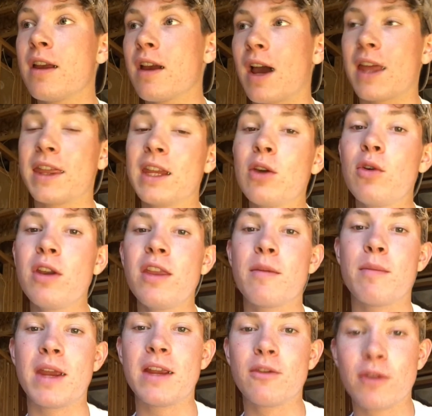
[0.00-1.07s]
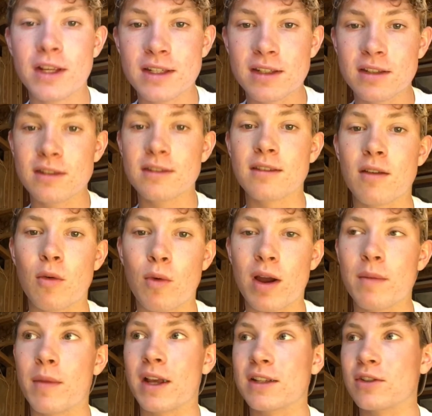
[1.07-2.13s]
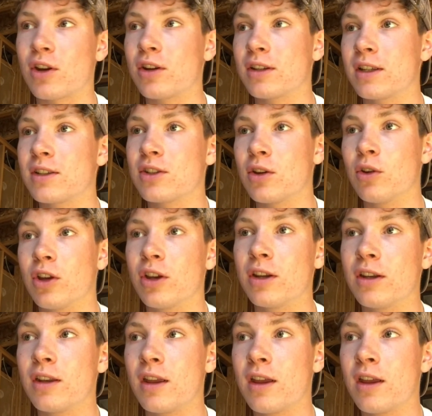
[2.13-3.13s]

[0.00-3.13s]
I think one of the main reasons why my song did so good